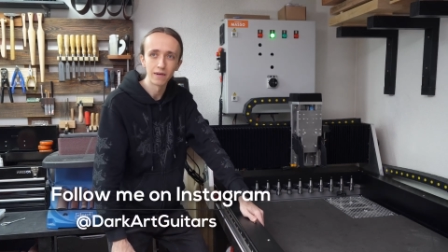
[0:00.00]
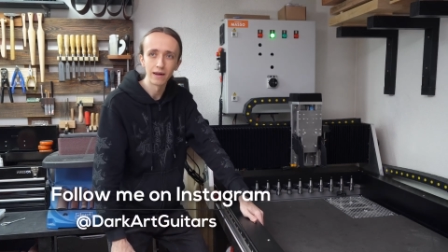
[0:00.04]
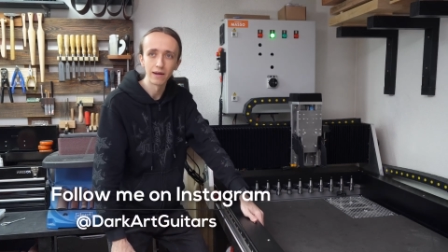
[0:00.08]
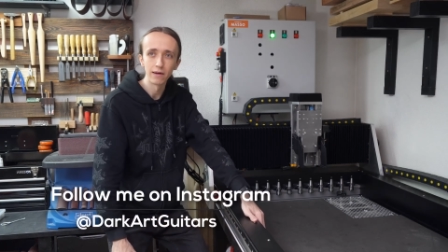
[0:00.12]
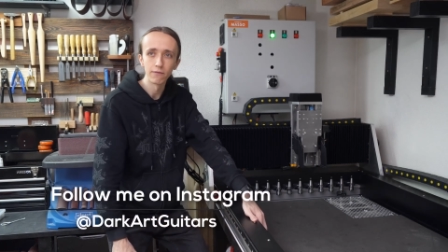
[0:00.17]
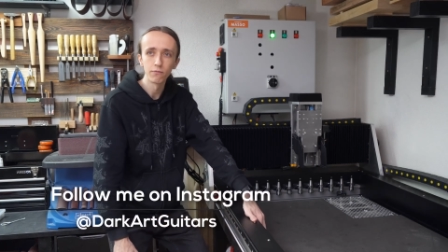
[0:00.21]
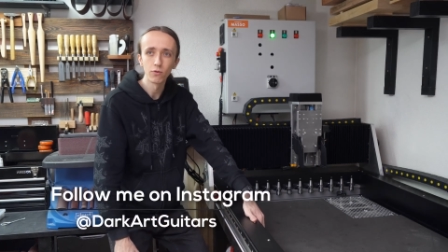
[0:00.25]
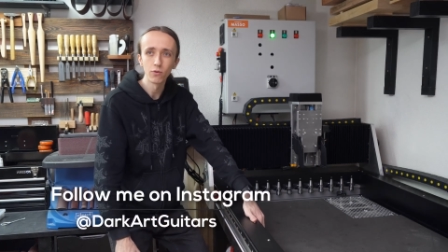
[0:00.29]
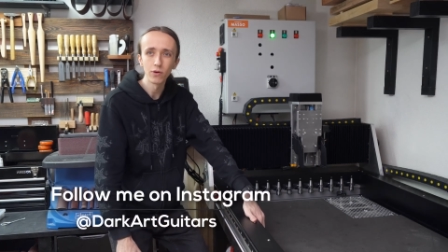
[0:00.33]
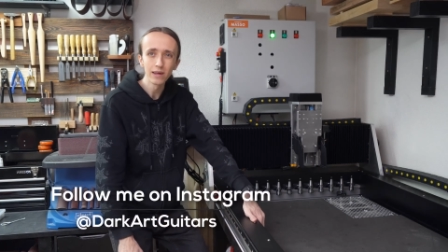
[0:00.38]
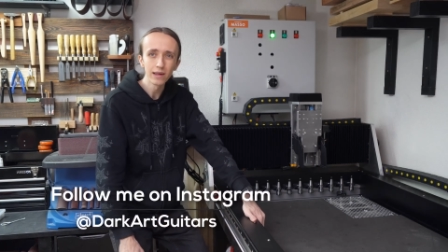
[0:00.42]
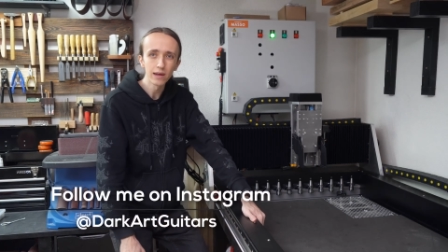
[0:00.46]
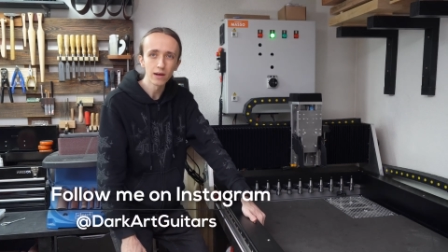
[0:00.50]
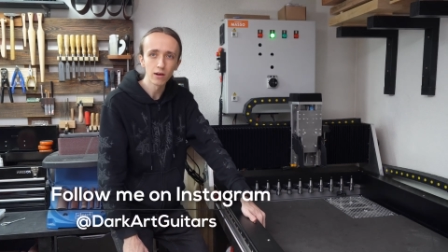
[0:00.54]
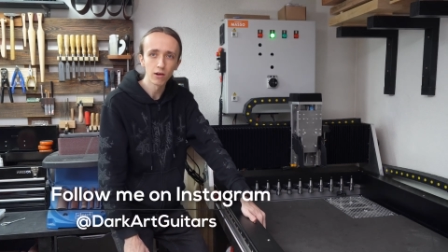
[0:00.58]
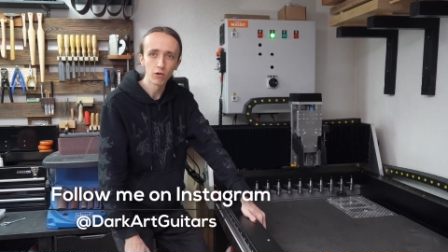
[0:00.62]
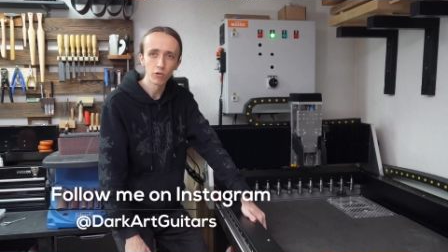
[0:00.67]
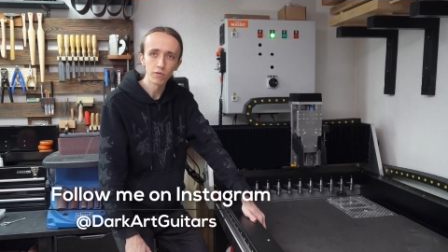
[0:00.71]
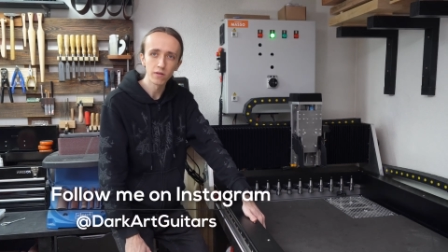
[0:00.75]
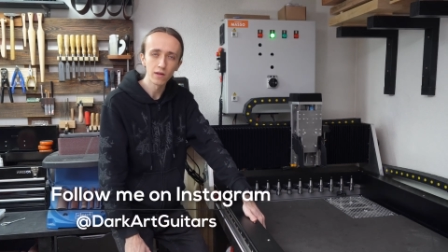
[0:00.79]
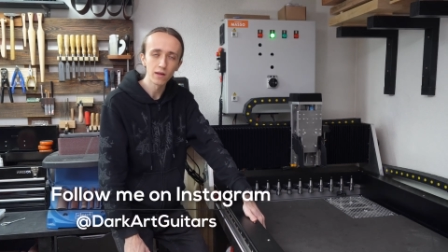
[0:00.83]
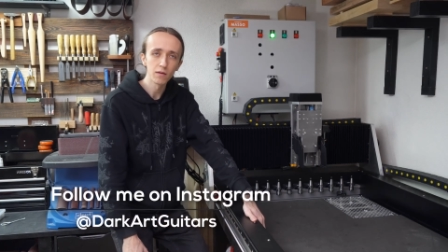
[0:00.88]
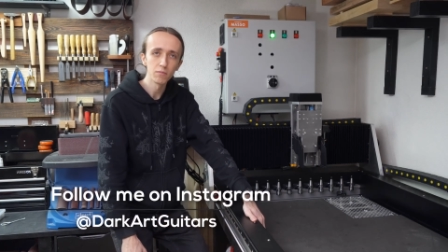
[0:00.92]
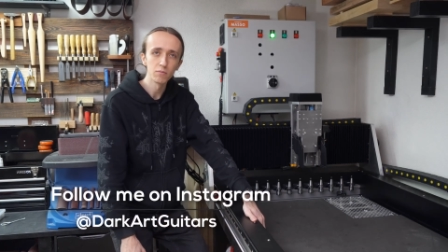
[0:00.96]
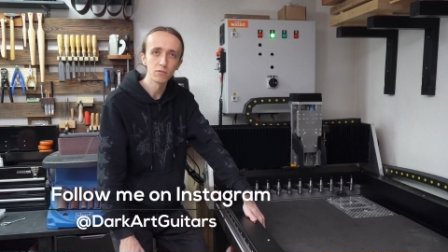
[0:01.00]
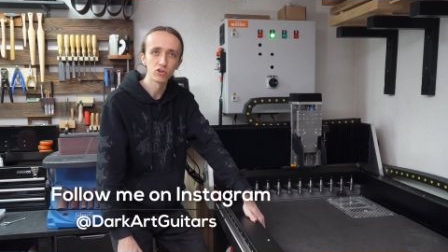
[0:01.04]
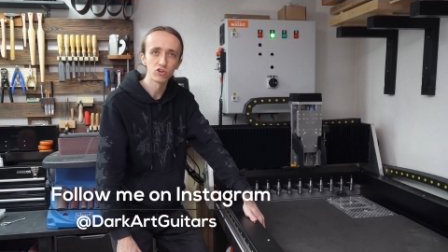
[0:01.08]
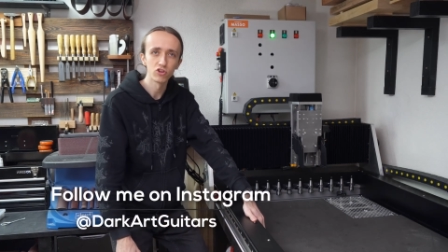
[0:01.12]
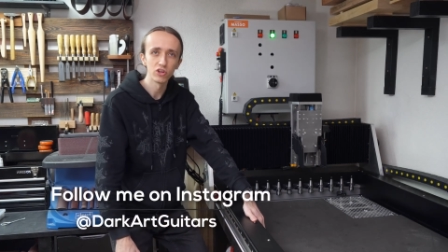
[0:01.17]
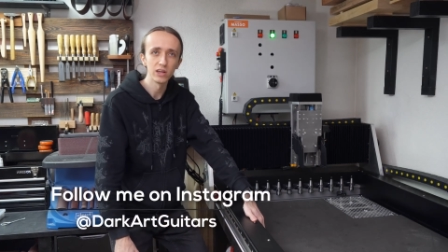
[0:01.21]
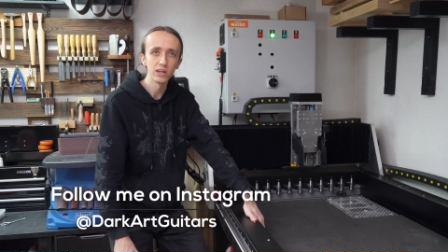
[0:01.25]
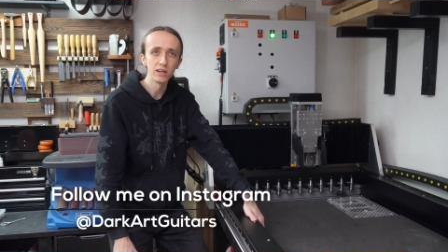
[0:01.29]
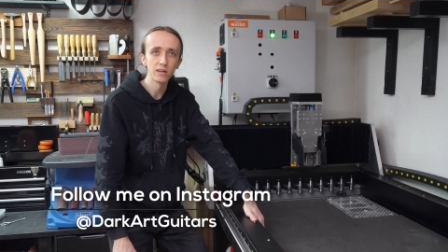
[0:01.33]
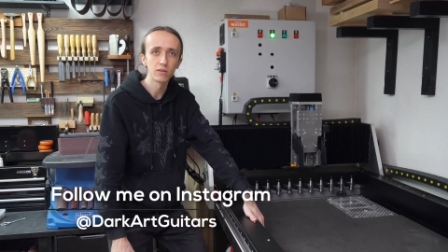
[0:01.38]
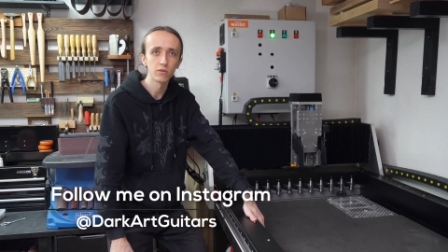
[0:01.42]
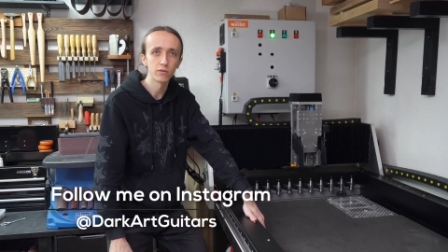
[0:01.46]
Uh, fully enclosing a
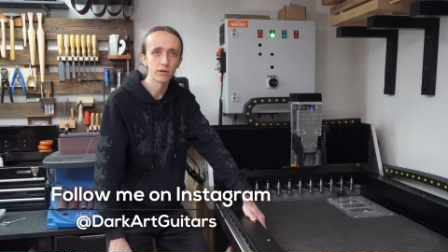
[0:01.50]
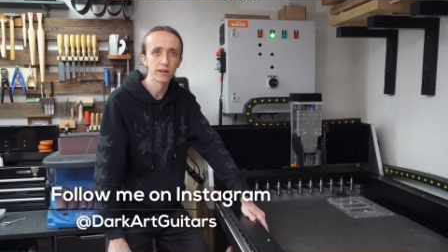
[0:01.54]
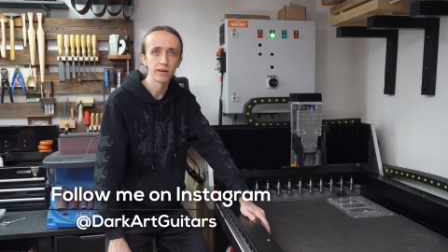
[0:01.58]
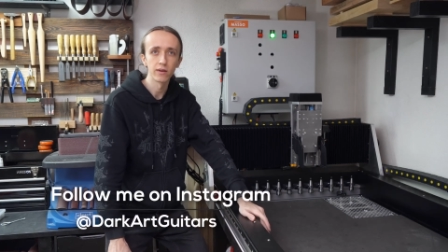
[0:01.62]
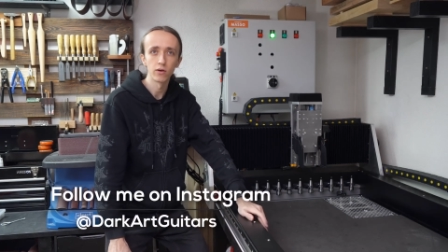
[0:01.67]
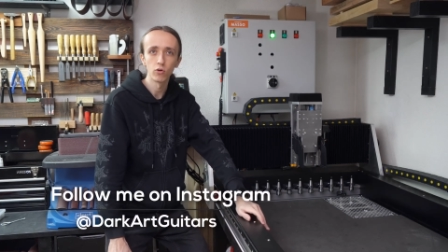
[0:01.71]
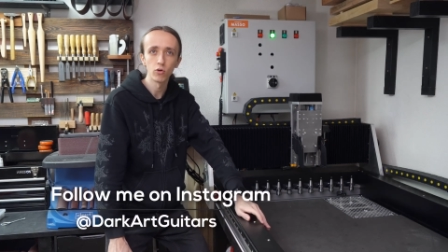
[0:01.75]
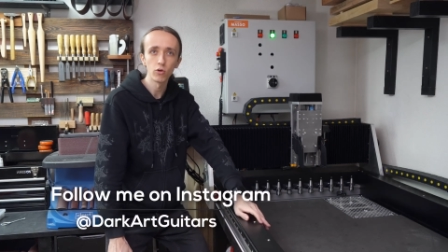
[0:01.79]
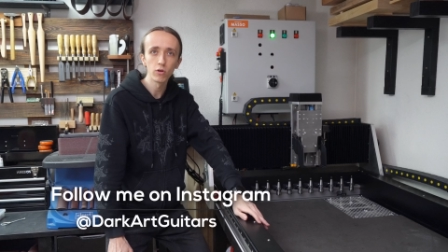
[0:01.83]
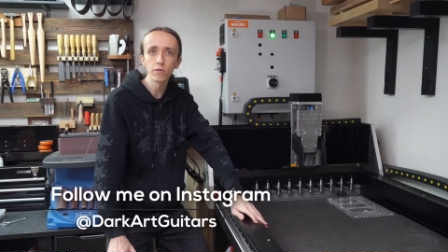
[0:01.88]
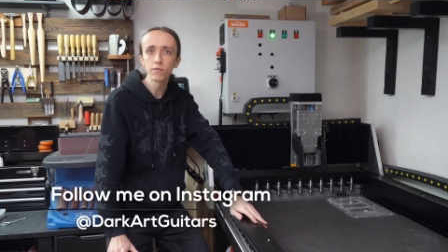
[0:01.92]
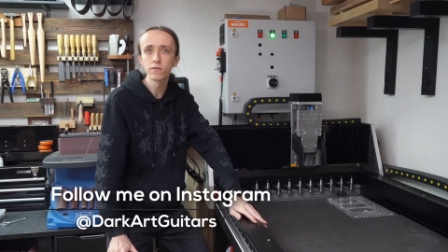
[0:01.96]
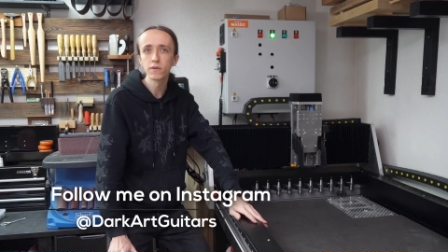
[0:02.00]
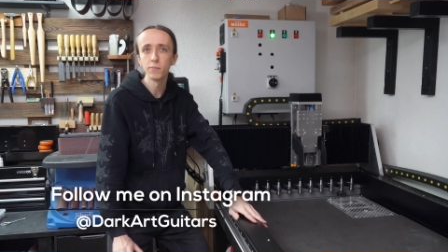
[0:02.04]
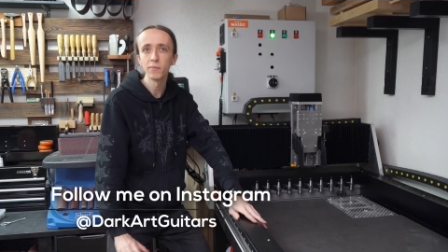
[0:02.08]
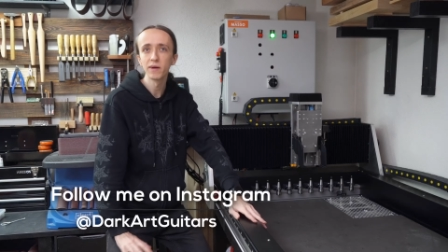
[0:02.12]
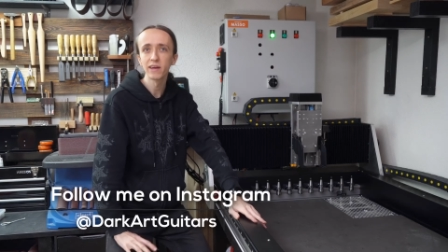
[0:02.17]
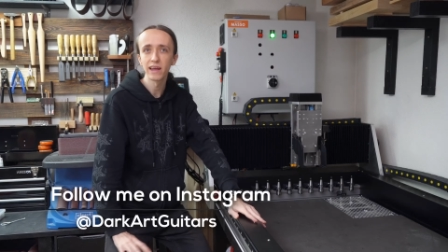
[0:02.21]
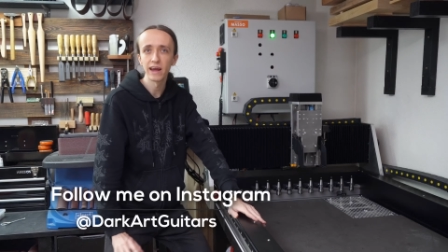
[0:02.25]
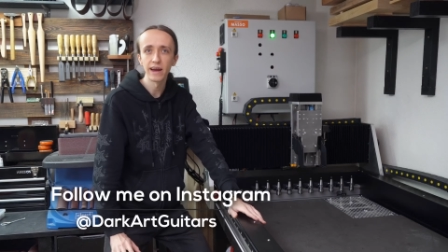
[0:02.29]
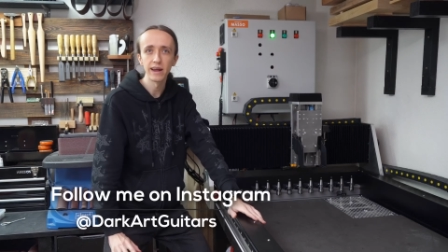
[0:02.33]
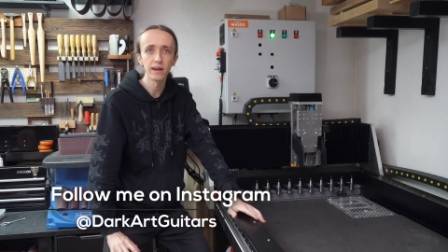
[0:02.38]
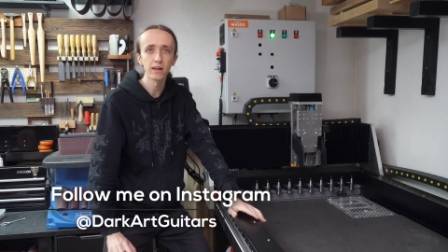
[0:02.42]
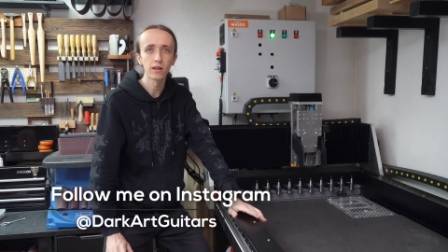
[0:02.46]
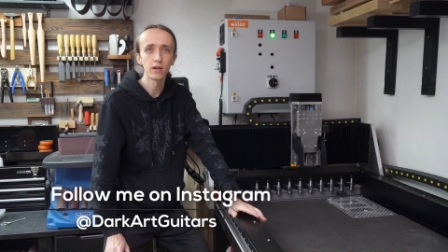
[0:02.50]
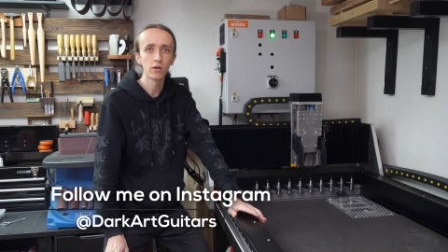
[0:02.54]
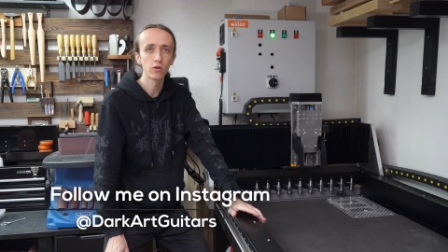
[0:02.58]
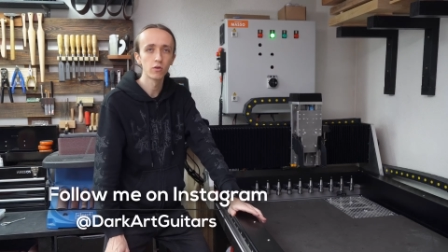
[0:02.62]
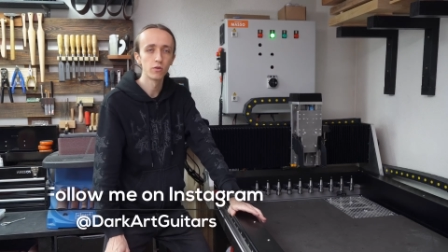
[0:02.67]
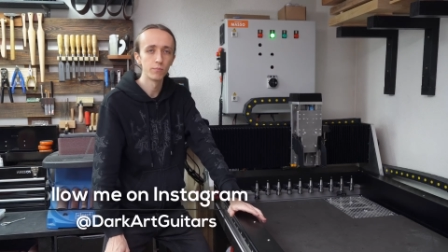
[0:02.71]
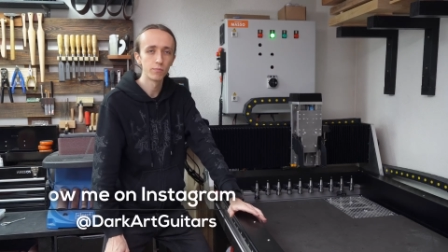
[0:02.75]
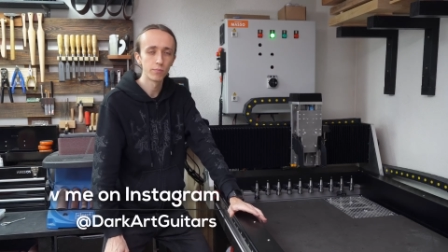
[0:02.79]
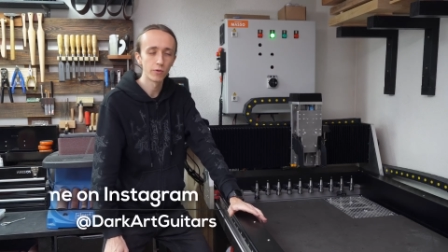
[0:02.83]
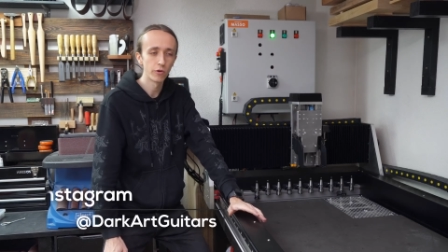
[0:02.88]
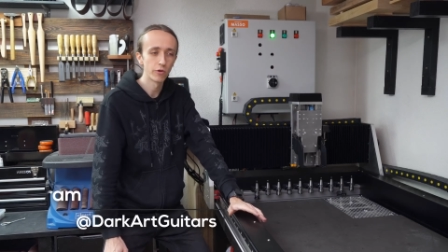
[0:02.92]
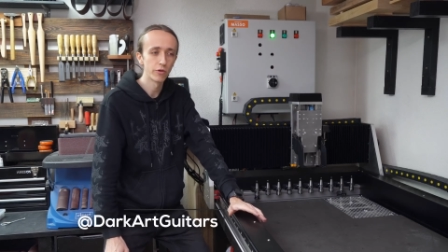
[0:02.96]
machine so that all of the mechanical
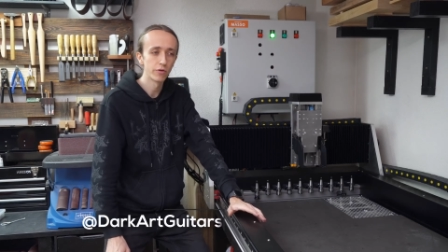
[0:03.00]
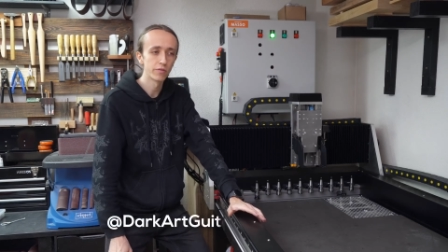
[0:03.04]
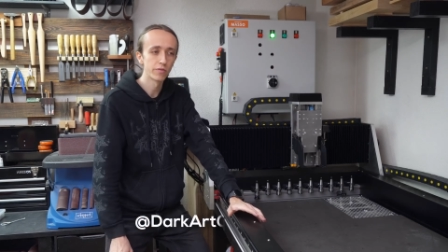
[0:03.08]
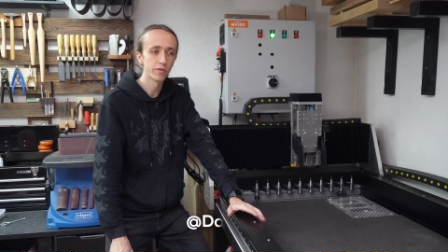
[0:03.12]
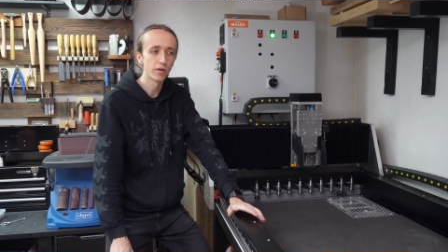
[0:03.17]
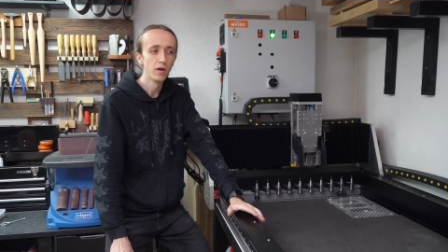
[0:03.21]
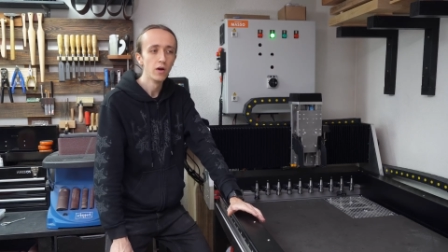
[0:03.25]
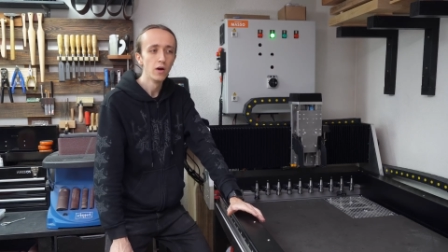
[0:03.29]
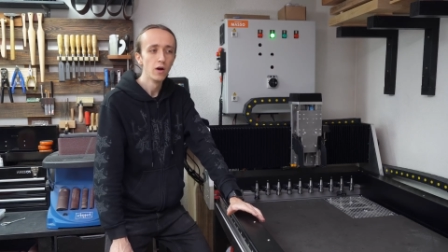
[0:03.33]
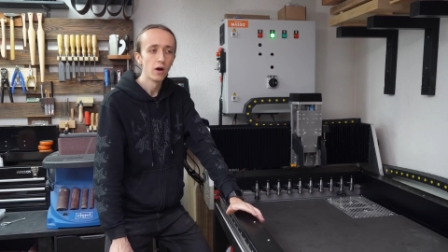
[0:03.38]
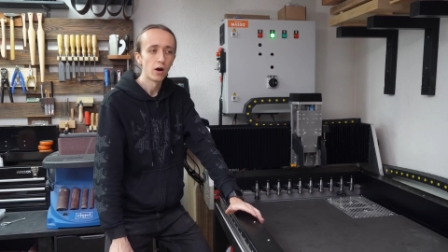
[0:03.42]
components